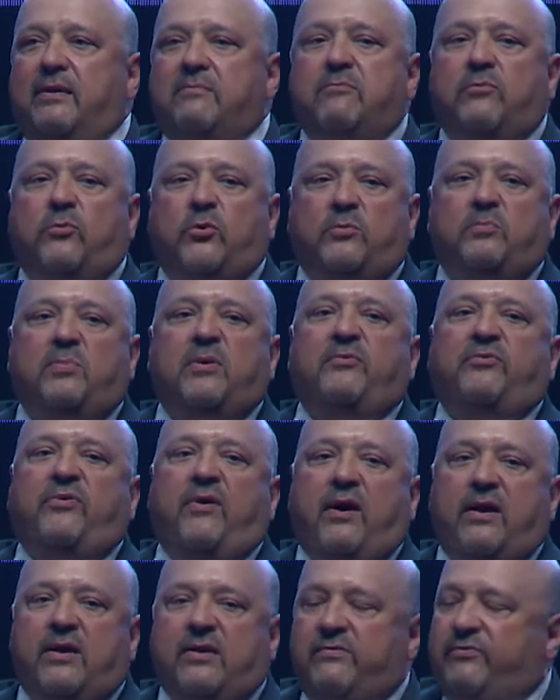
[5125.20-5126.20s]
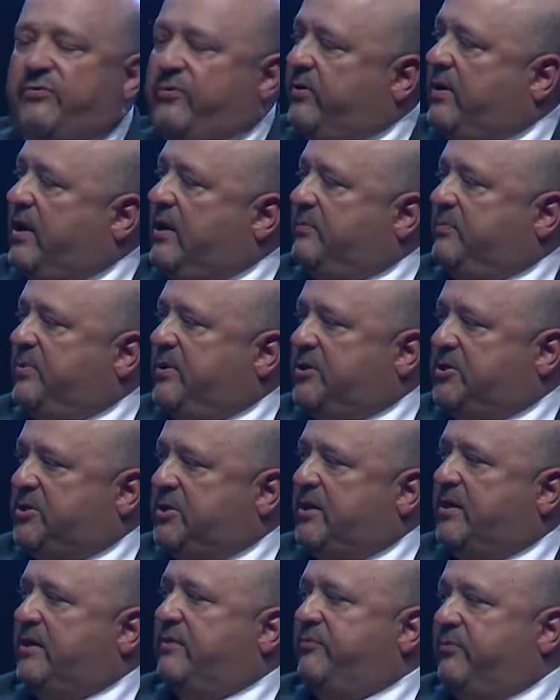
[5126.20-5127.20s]
would be fine for
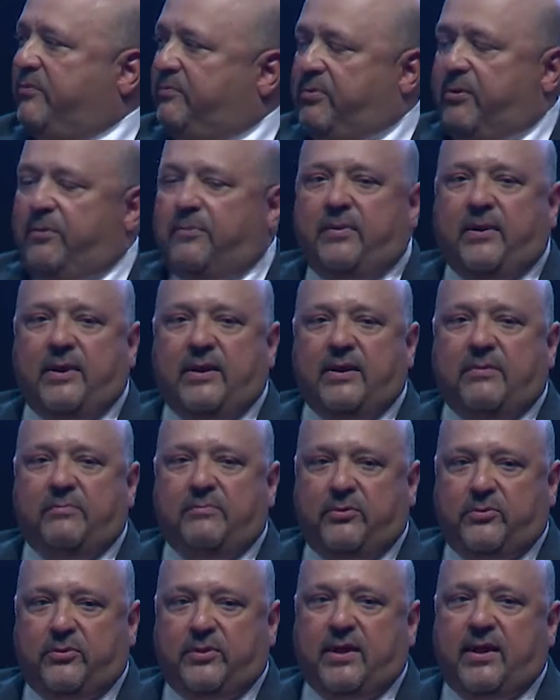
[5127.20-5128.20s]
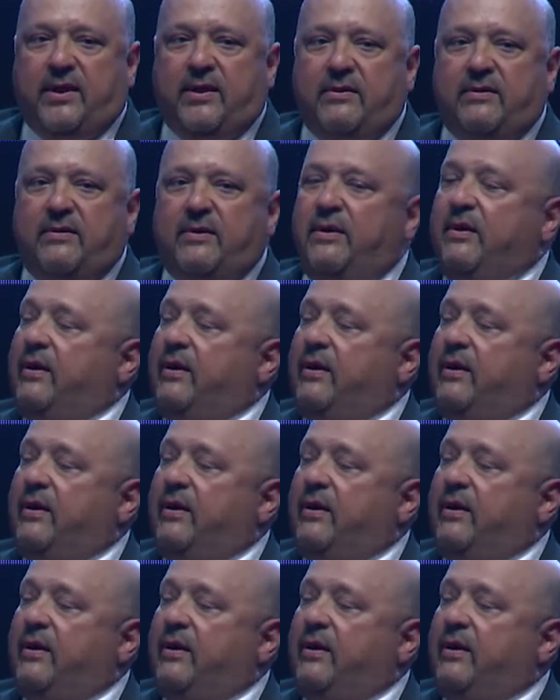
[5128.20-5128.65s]
LPG, for propane and butane,